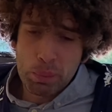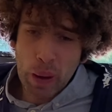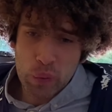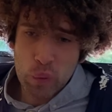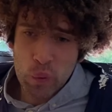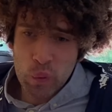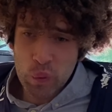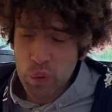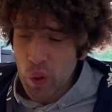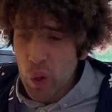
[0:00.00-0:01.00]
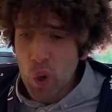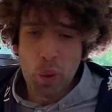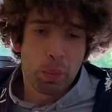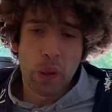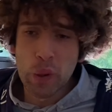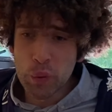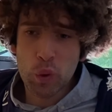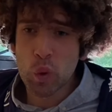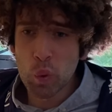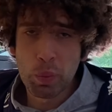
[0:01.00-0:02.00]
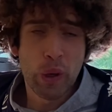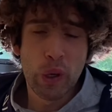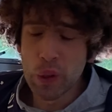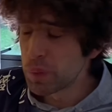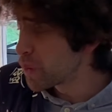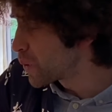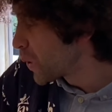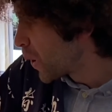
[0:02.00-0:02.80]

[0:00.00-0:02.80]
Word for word: patterns, her political beliefs,